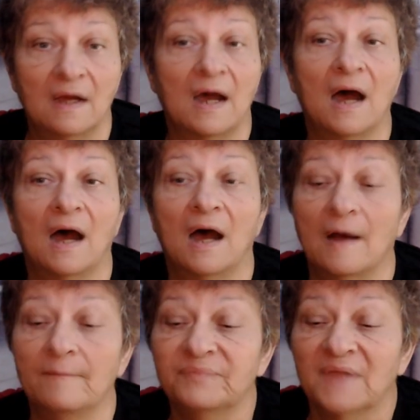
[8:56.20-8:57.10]

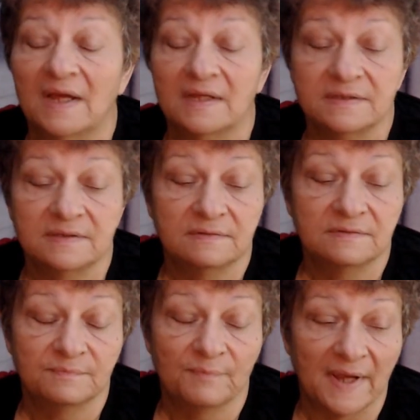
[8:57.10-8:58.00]

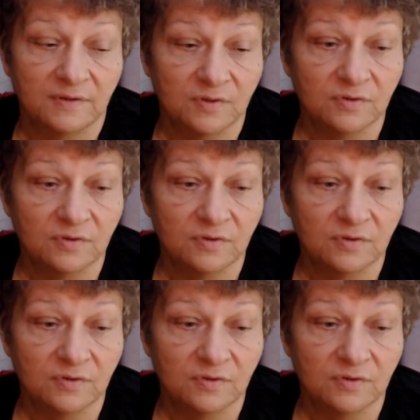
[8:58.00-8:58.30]
My new